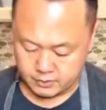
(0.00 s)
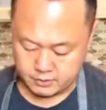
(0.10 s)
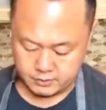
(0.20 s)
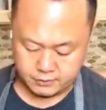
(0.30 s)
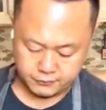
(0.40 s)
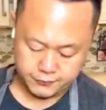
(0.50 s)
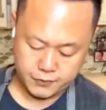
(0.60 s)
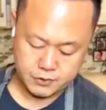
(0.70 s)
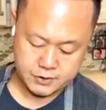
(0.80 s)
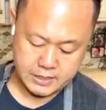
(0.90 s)
This
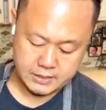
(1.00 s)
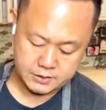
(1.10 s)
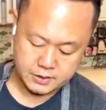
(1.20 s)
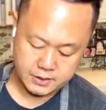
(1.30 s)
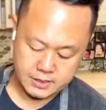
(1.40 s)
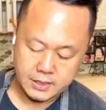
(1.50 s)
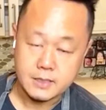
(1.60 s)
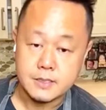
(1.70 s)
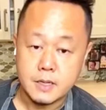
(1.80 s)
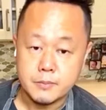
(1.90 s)
first cut is gonna kind
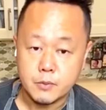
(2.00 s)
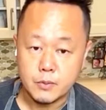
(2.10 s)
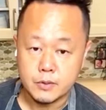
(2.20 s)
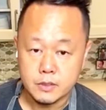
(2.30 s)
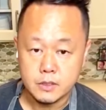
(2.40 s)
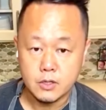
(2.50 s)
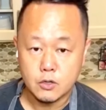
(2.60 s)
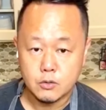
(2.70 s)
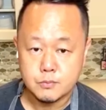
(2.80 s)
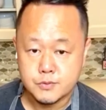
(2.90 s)
of tell me where the
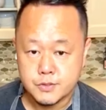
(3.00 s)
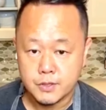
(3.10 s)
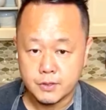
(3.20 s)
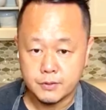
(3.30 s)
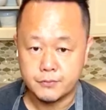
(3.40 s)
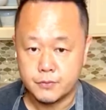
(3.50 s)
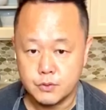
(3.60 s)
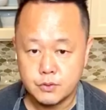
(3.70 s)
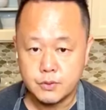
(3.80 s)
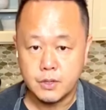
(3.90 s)
lobes of
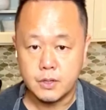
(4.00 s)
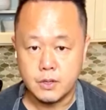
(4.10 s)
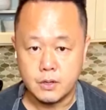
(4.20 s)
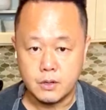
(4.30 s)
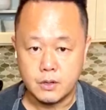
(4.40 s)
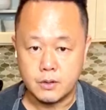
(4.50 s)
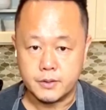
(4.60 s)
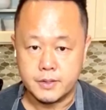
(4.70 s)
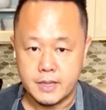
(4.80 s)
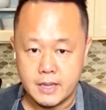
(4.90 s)
fruit are
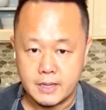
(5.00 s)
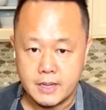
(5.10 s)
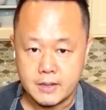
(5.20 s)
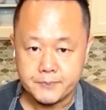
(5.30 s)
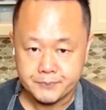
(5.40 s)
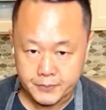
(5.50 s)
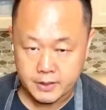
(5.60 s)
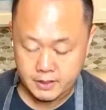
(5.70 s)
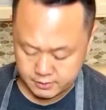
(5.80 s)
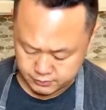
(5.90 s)
gonna hang out.
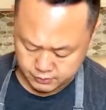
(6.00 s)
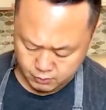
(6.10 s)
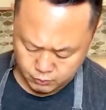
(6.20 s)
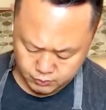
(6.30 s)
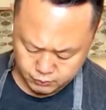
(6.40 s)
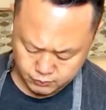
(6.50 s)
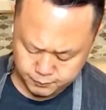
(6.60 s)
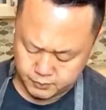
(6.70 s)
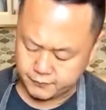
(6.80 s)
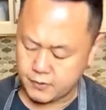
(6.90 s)
We're
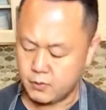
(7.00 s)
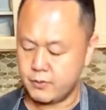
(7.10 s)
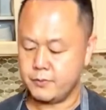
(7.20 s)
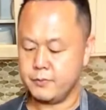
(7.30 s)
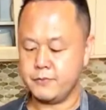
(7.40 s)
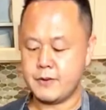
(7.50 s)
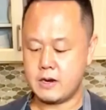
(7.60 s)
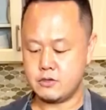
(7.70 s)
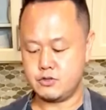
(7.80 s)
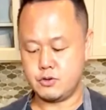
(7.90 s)
pretty far away from the
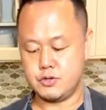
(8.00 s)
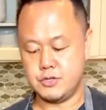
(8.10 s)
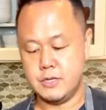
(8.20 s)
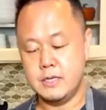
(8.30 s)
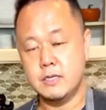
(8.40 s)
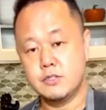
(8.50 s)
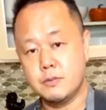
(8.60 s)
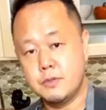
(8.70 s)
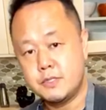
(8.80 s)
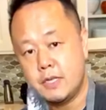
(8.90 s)
fires, George. So I'm
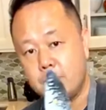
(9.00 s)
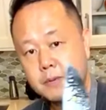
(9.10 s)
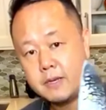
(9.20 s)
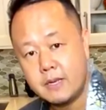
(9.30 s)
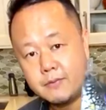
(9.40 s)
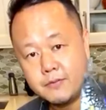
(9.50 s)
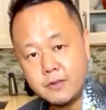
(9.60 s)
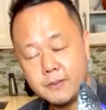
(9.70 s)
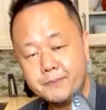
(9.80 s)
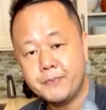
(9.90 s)
gonna take my knife
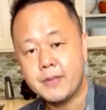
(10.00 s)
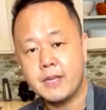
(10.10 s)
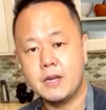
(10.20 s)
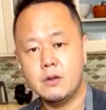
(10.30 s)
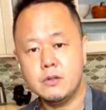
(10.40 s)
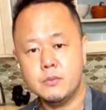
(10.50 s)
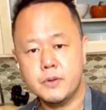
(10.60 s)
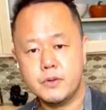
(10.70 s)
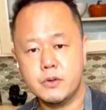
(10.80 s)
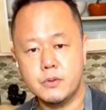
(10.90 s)
tip, and I only
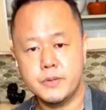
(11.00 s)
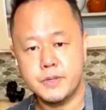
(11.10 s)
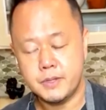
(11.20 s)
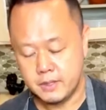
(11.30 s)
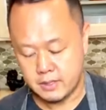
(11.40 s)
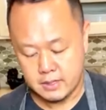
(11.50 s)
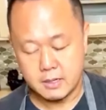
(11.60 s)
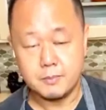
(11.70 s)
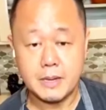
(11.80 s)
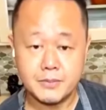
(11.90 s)
wanna go in
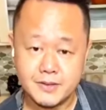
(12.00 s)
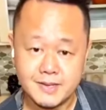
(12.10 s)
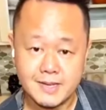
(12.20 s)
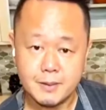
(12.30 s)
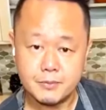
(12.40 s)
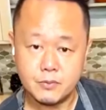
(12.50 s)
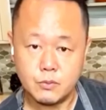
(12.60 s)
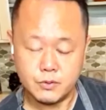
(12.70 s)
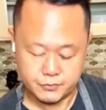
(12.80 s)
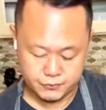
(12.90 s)
about the depth of
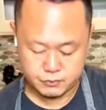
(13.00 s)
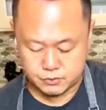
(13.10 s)
where the fruit